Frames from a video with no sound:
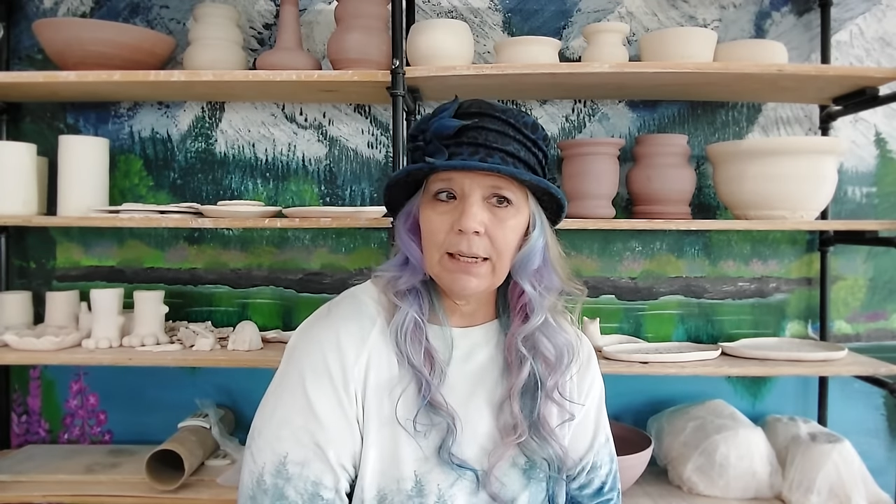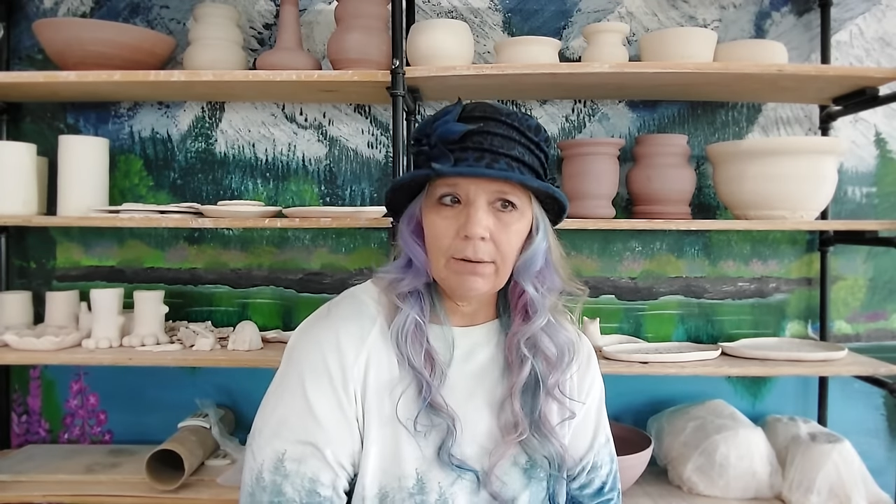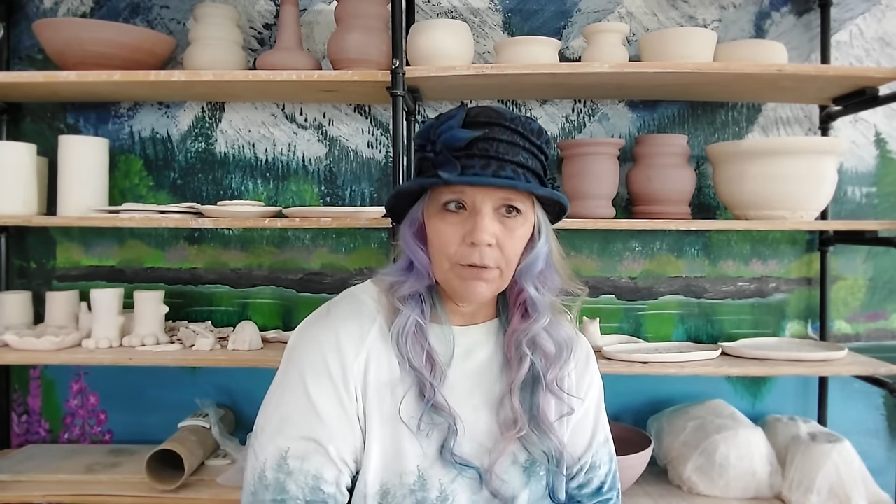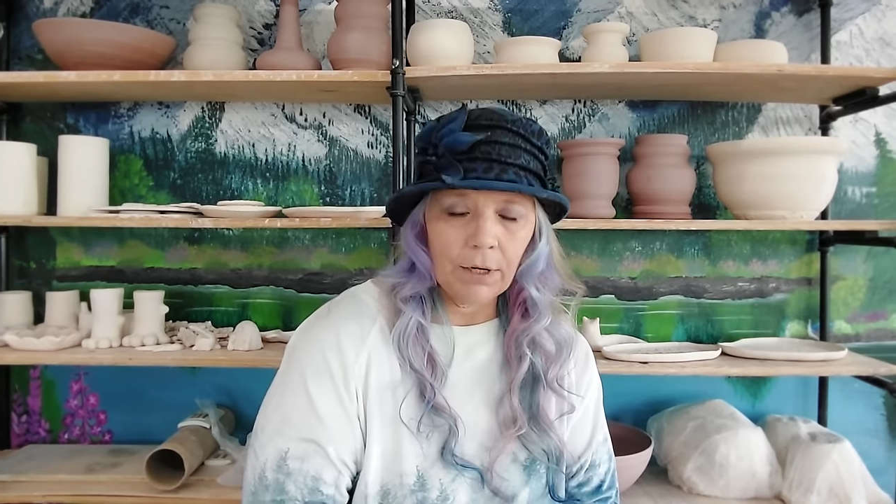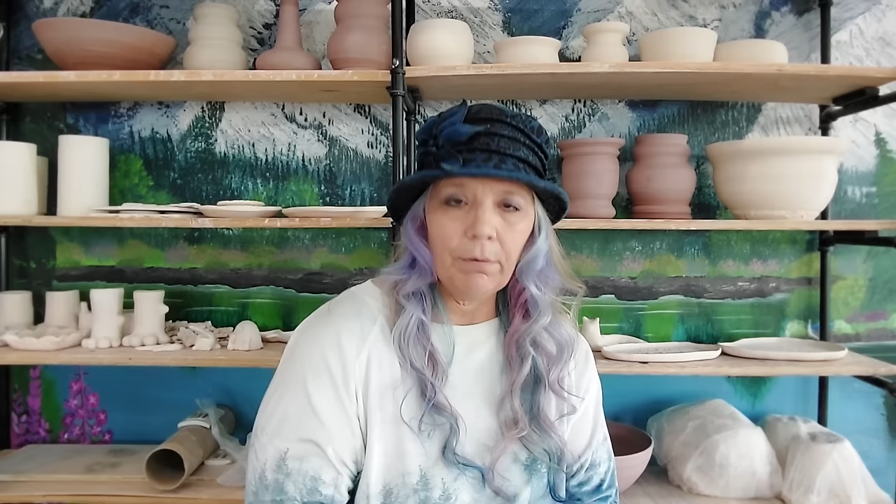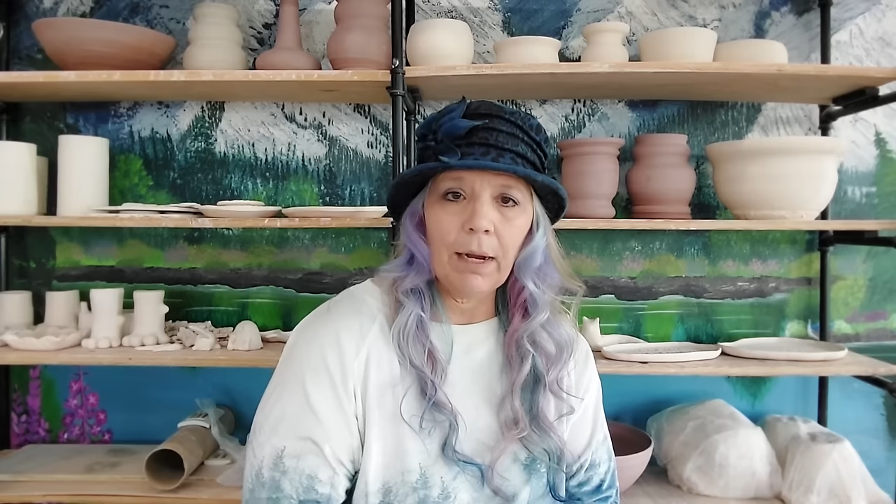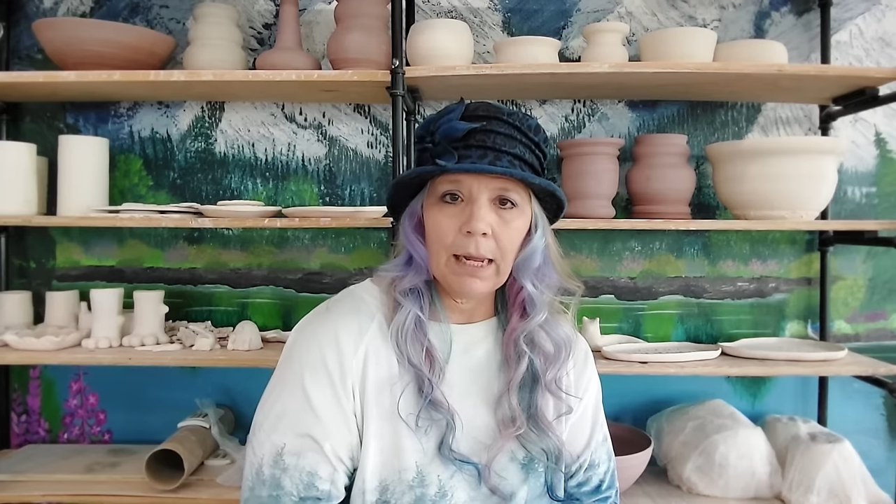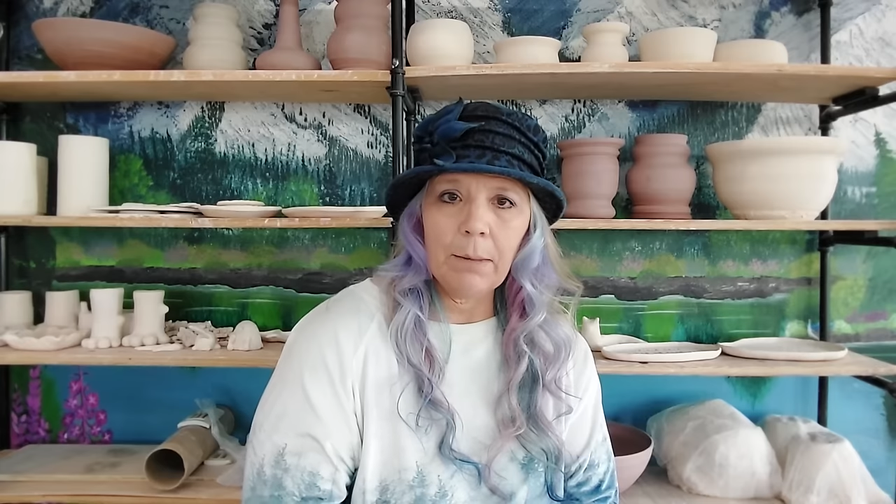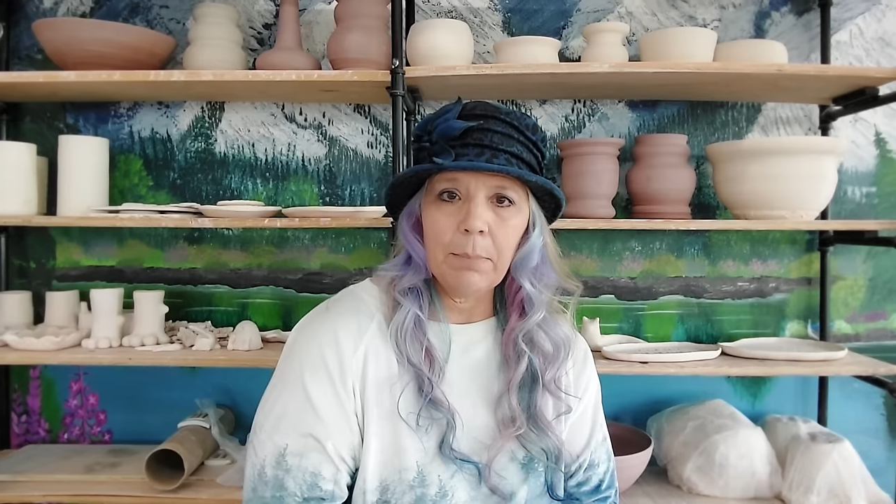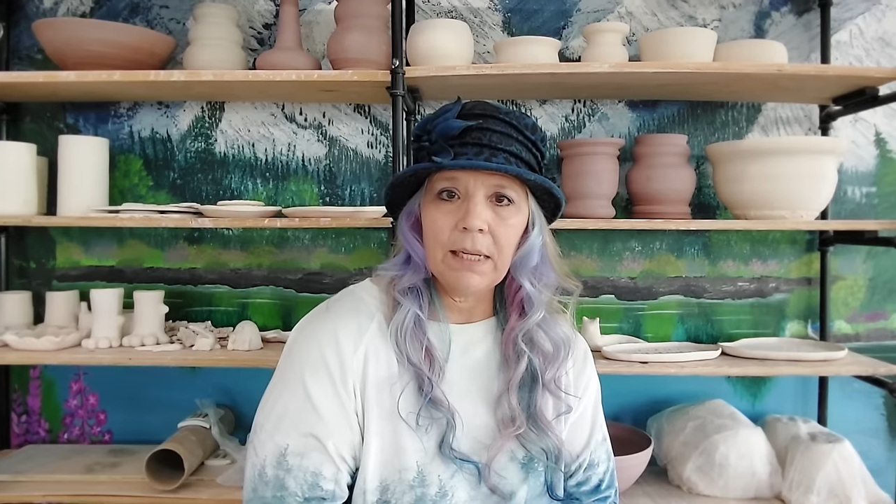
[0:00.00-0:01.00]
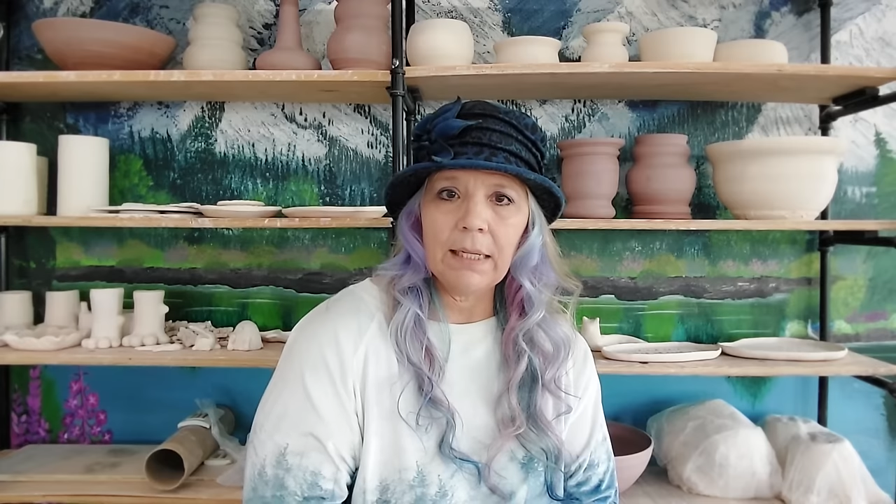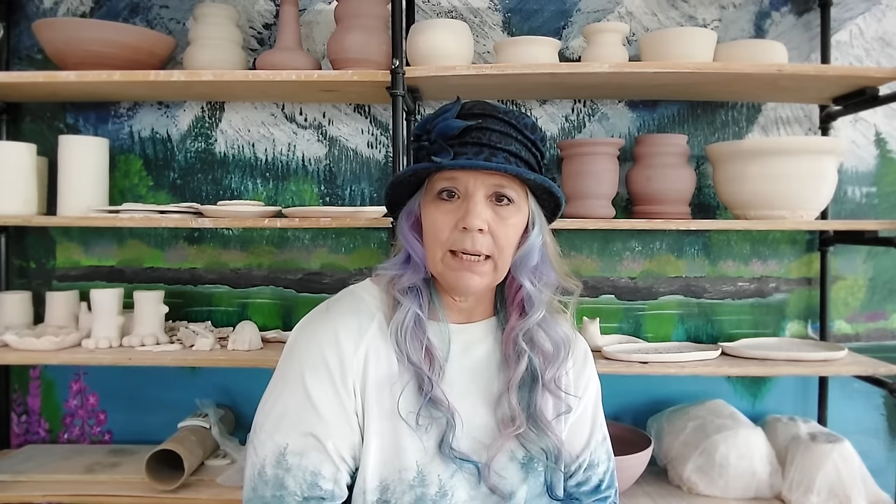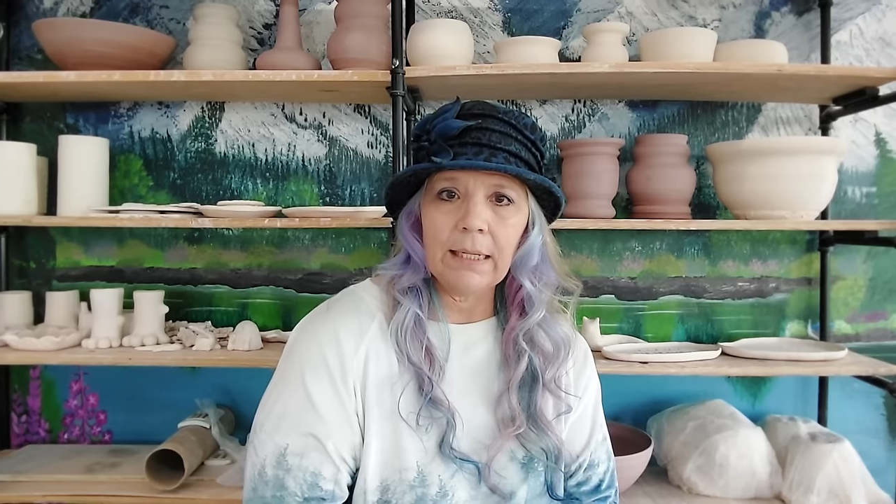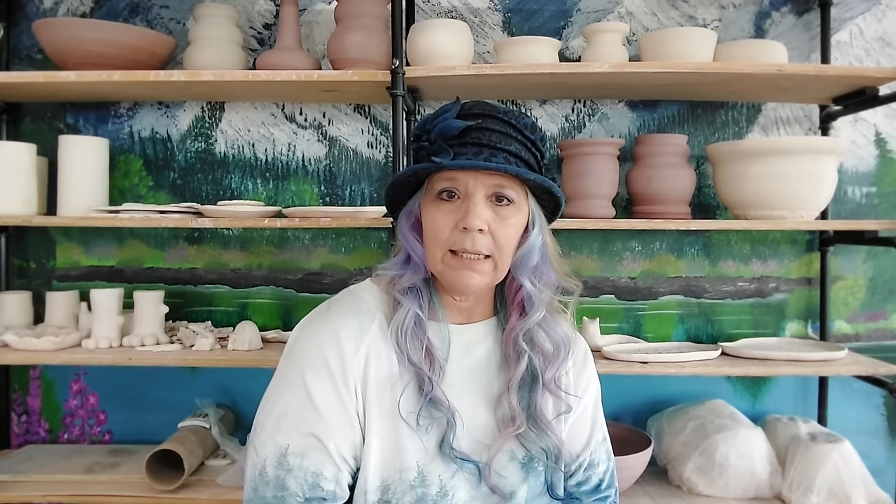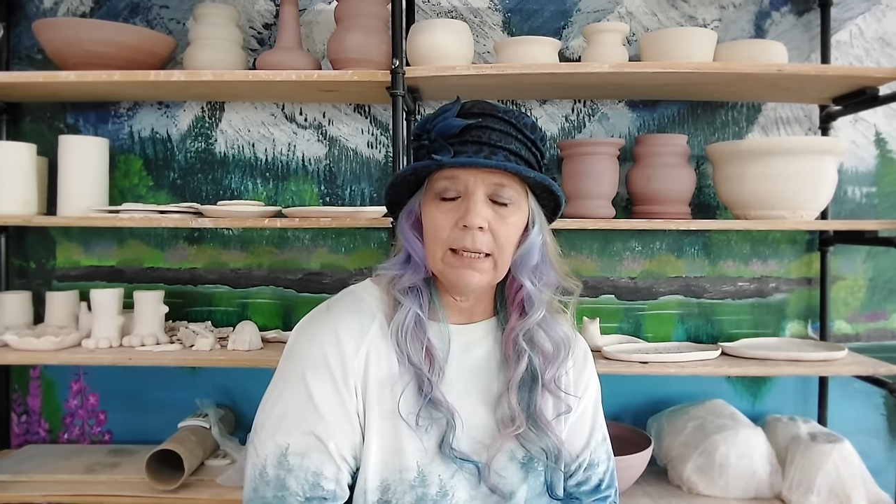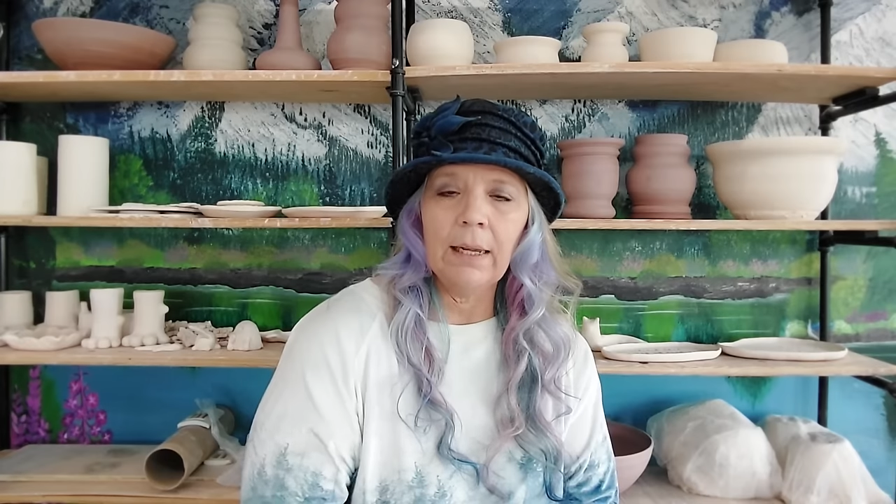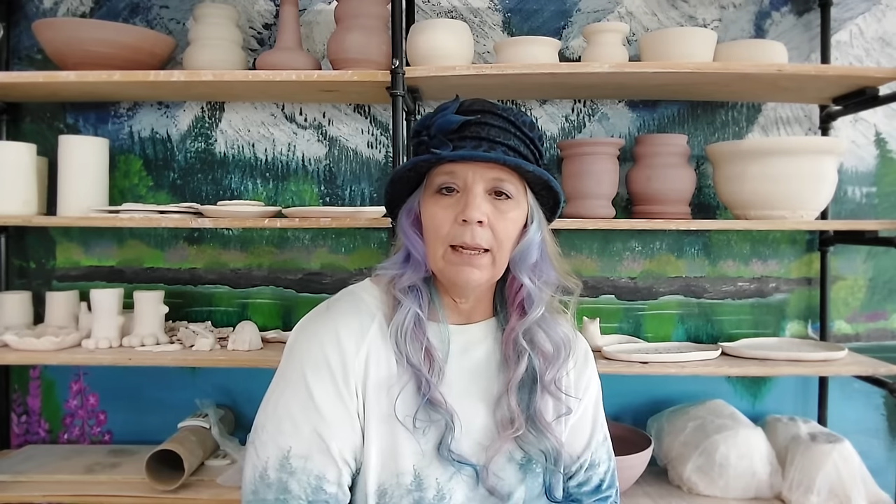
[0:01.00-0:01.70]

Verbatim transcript: if you're running a business,